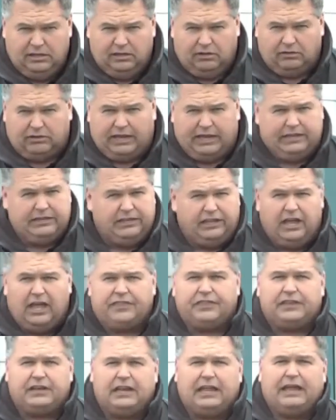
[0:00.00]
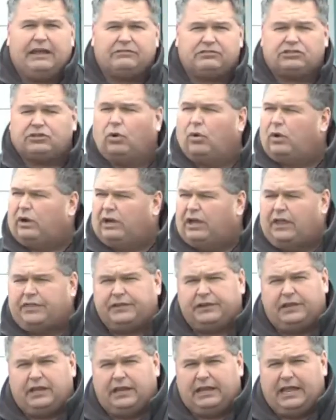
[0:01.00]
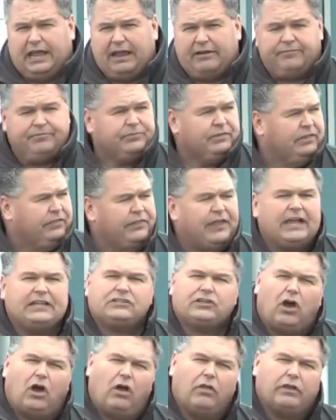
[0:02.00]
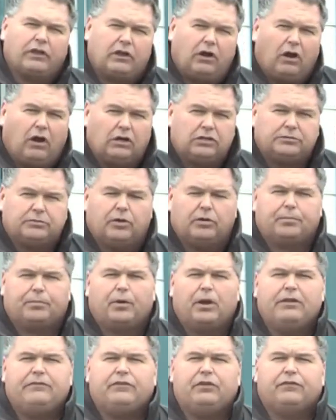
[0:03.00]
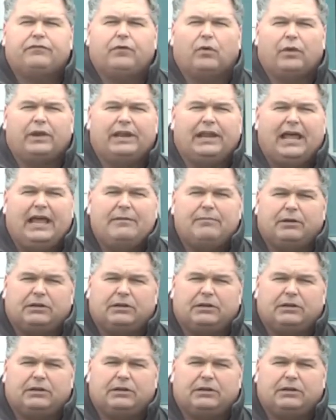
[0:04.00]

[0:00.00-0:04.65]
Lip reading: Okay, nothing left short, nothing doesn't have. That's all the cars I'm going to preview for you today,